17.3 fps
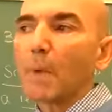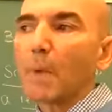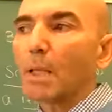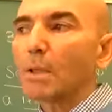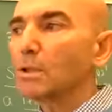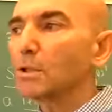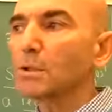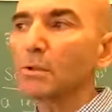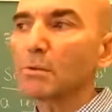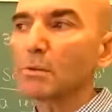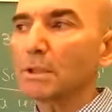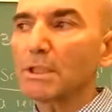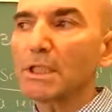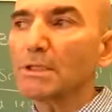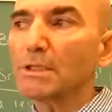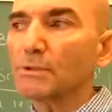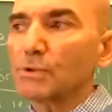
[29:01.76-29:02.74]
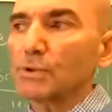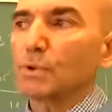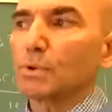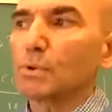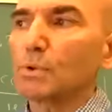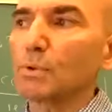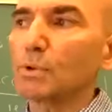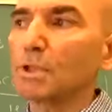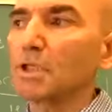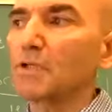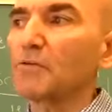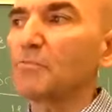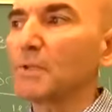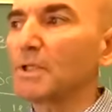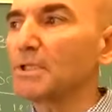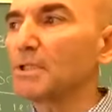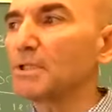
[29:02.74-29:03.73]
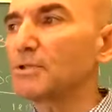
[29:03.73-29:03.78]
you don't need to give
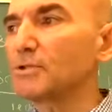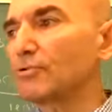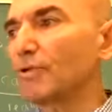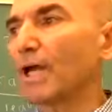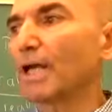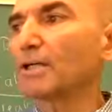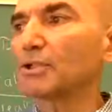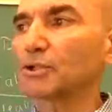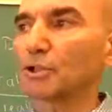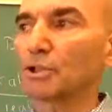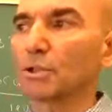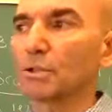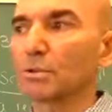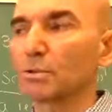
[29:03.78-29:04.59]
me the direction.